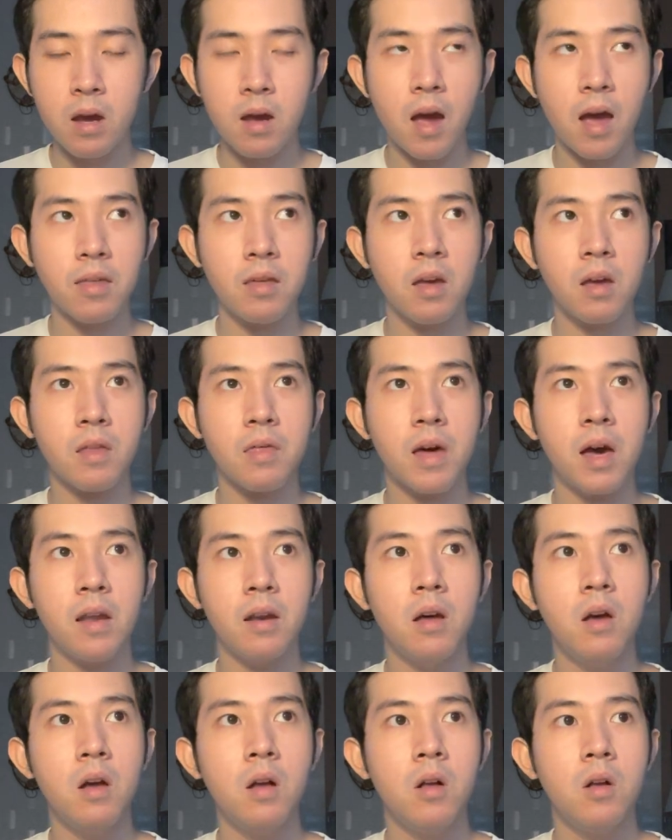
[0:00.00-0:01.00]
I think that
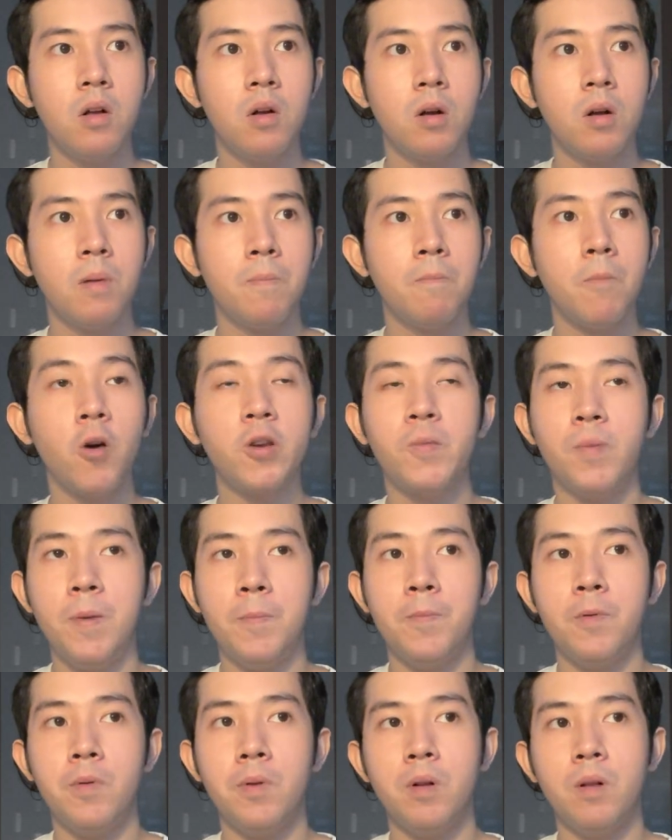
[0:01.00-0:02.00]
most
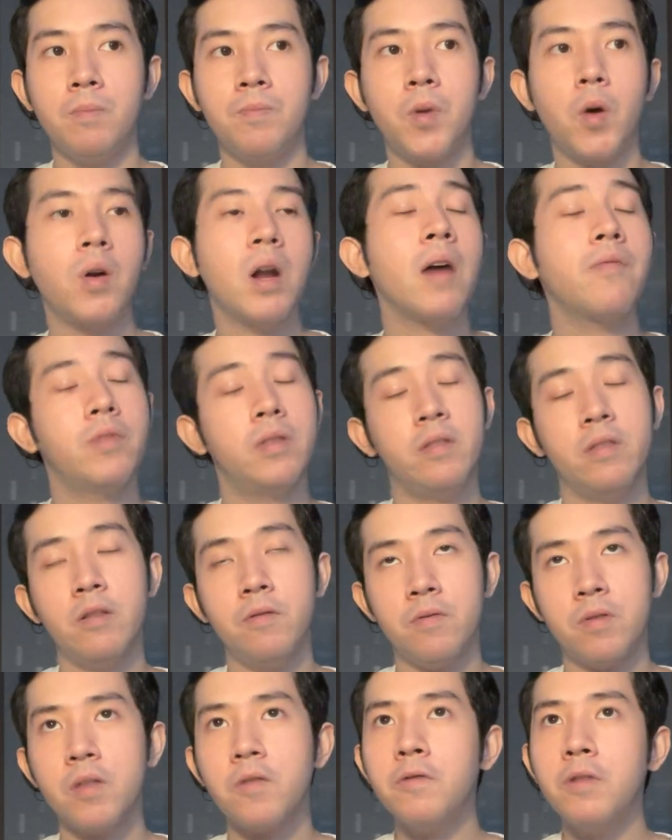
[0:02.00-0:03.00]
people don't have
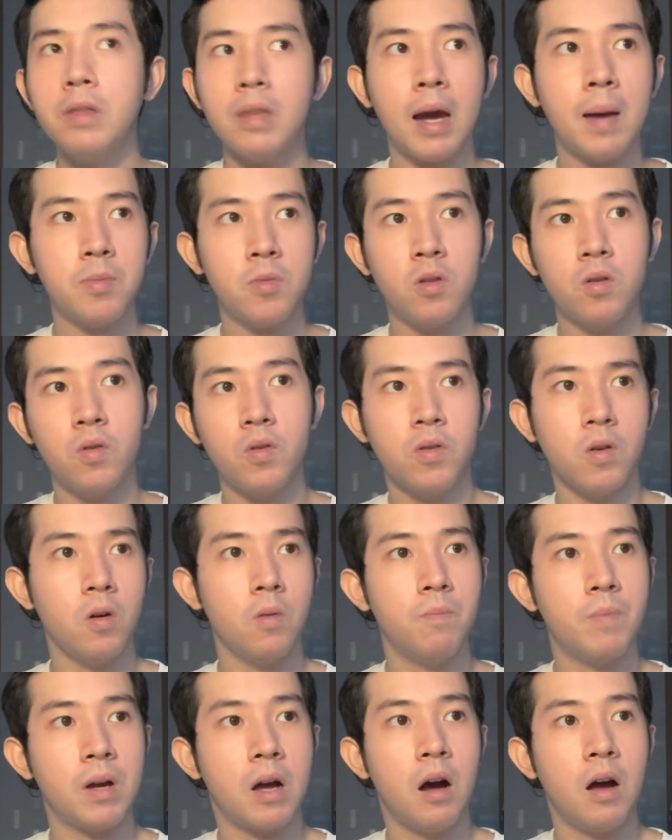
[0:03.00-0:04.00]
the free time to do so
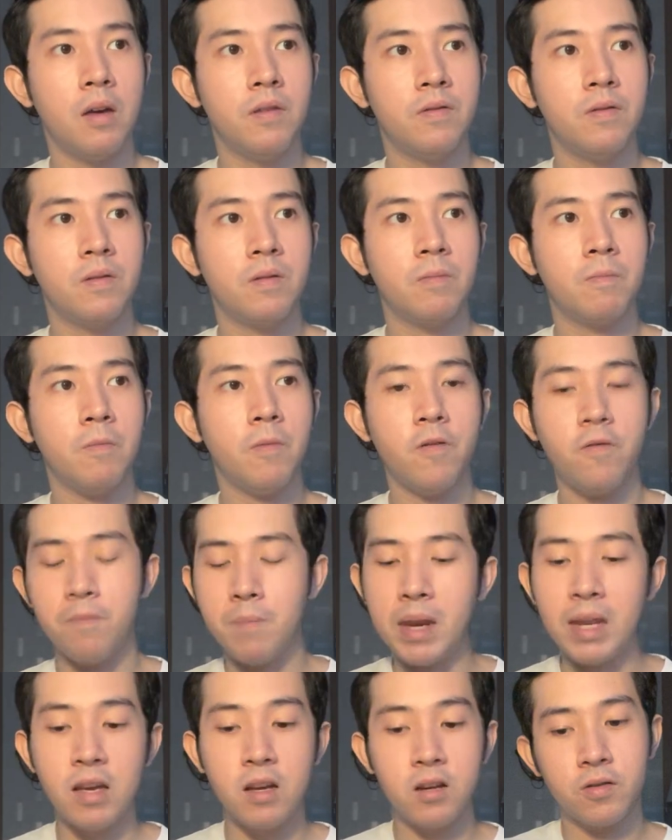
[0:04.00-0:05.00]
because of
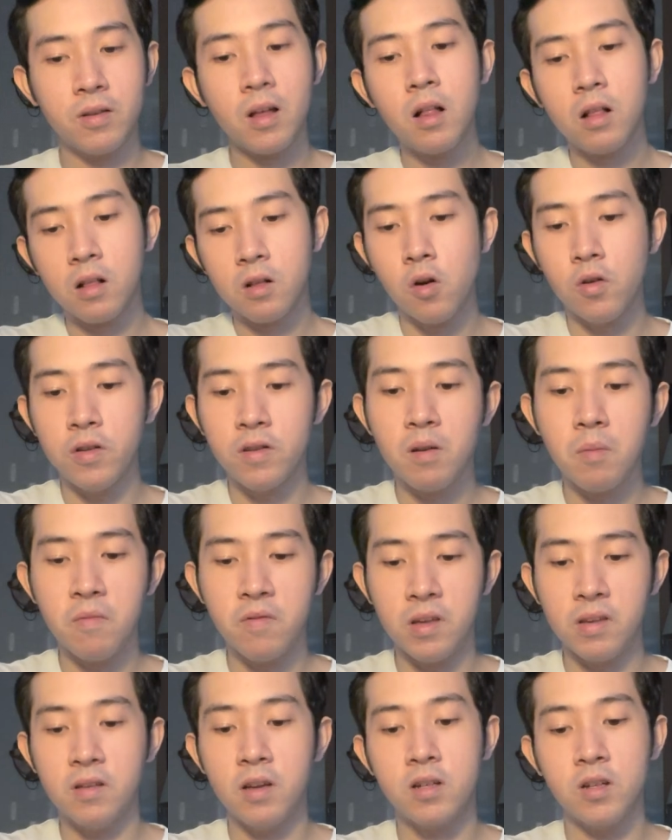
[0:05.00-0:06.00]
many I'll go to some of
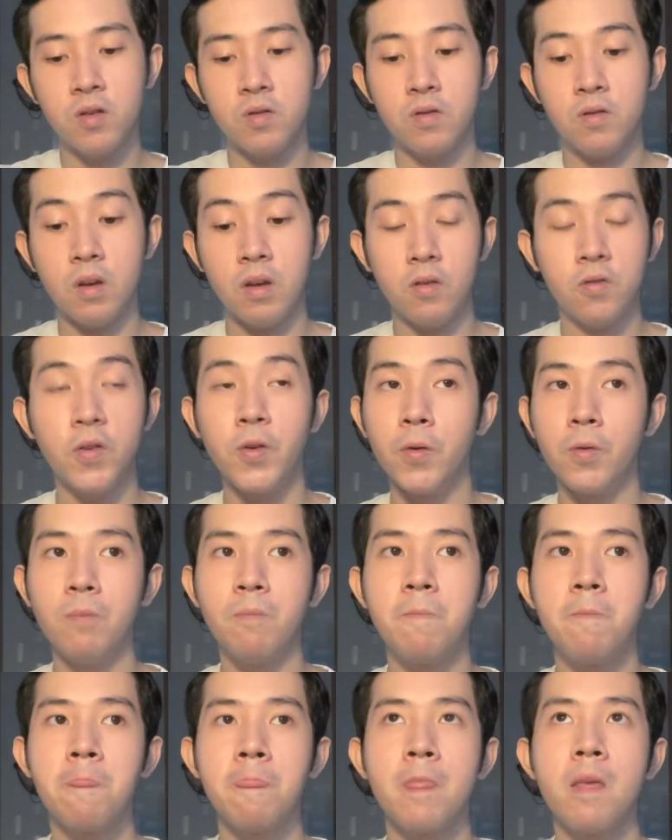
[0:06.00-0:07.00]
these issues
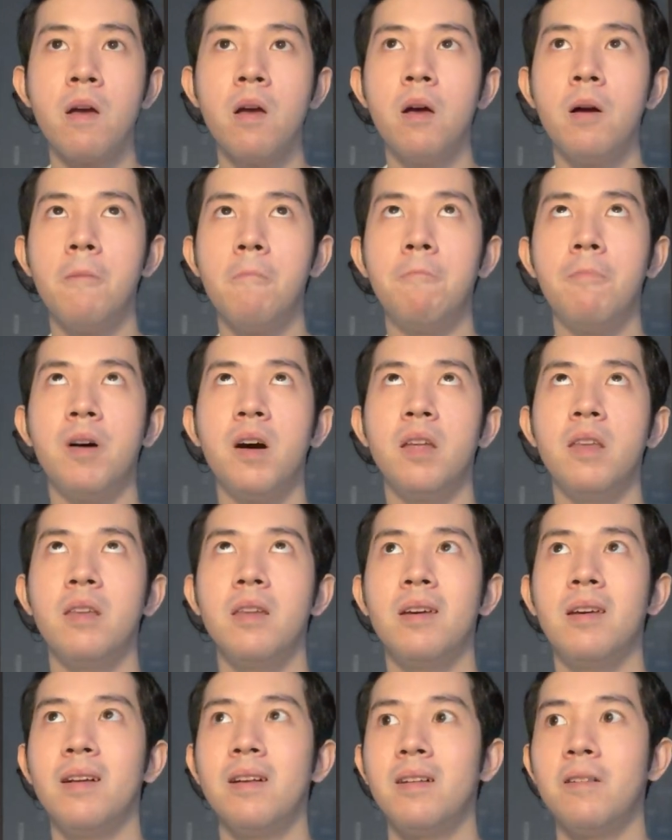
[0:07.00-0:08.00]
soon, but
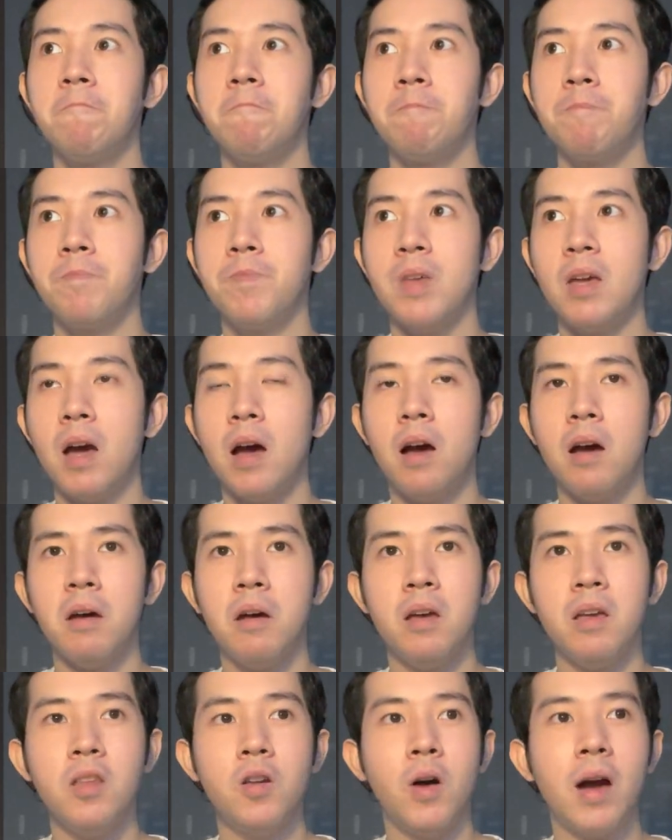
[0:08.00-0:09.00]

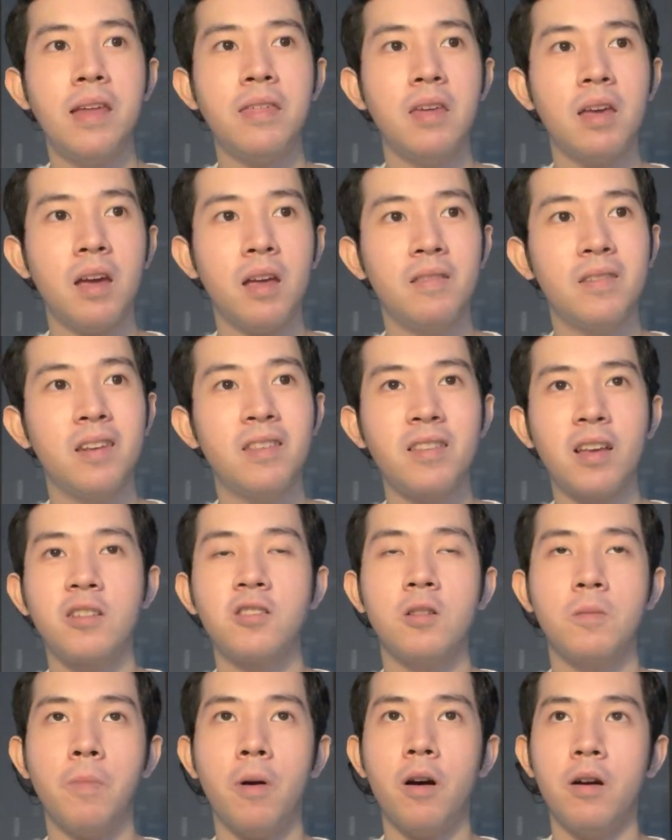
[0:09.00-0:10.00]
I think it's an
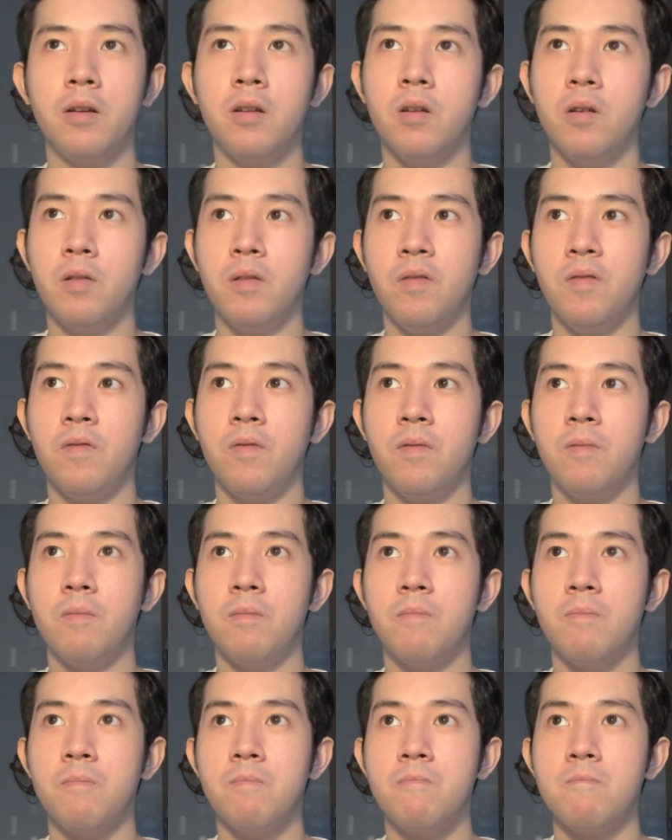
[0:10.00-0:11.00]
essential part of
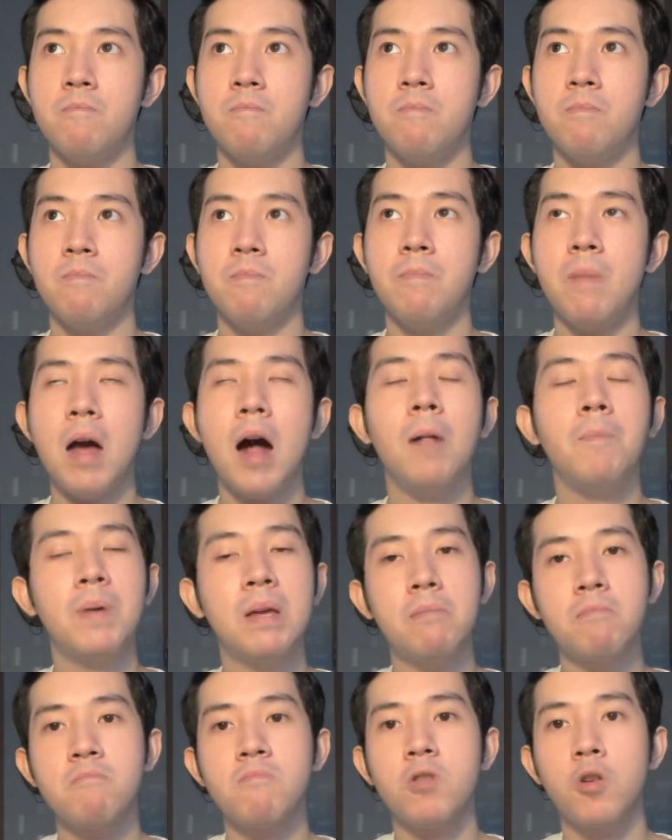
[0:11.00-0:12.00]

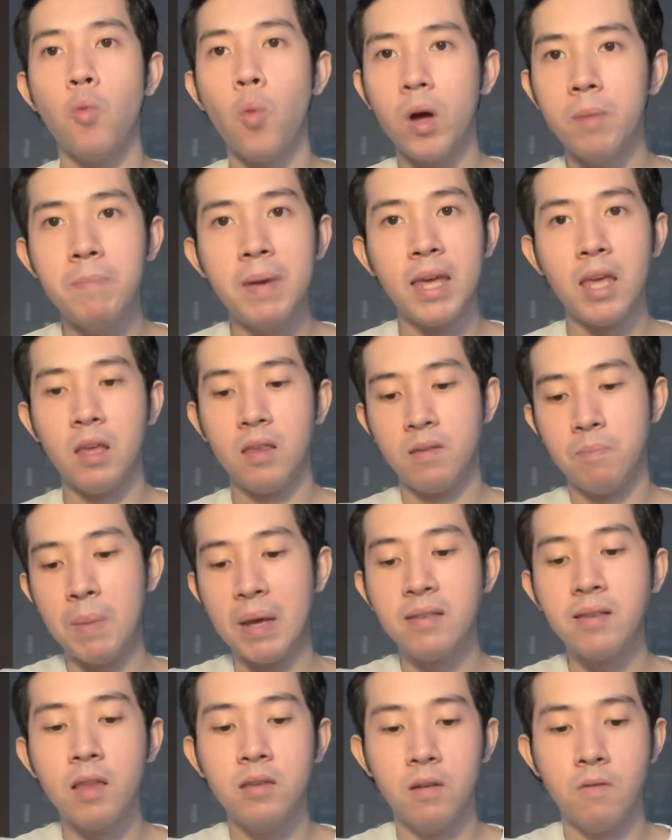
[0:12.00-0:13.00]
helping one
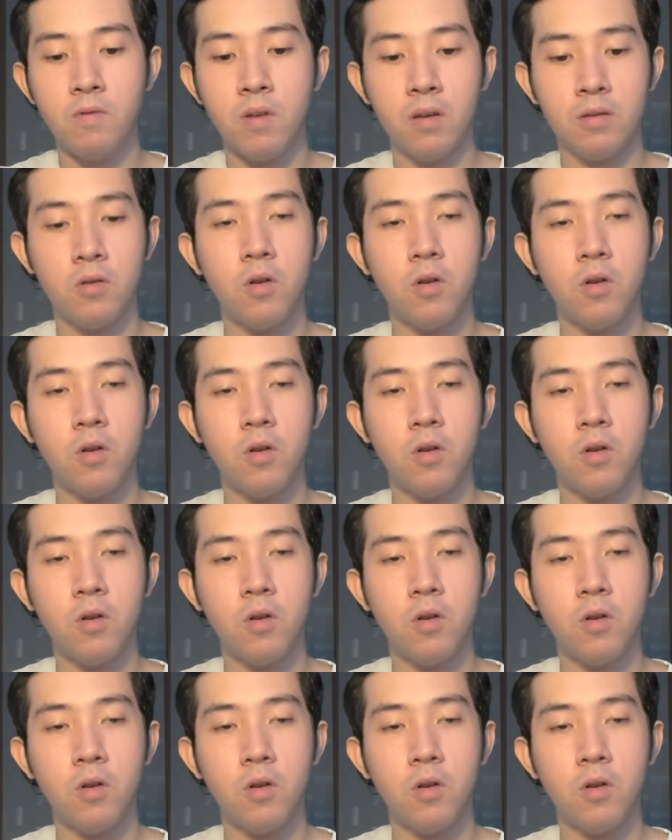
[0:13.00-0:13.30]
make sense of things.